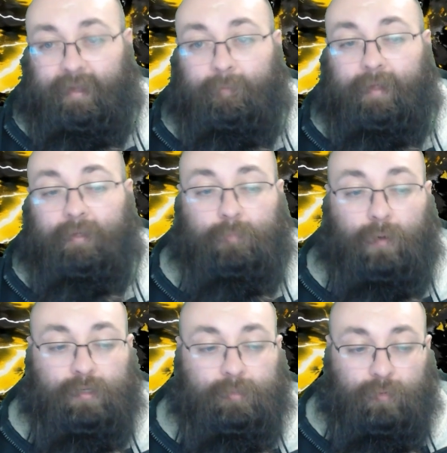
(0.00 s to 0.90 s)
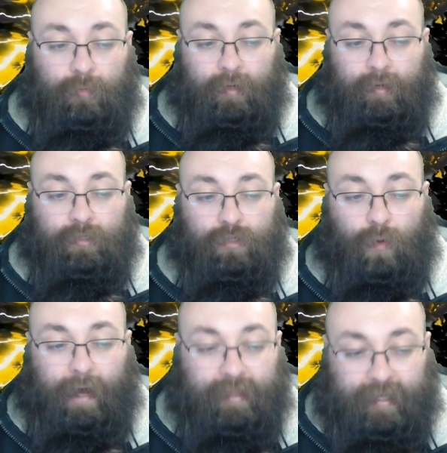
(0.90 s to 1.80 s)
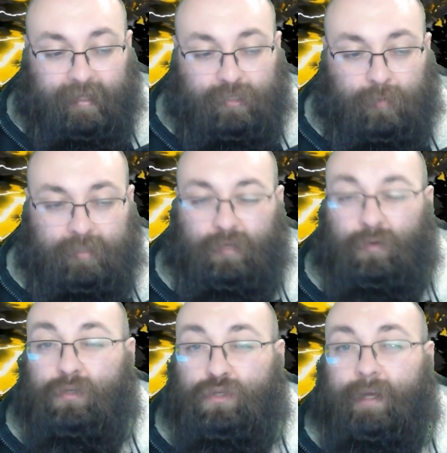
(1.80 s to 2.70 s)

limited as possible. So I think this one's a good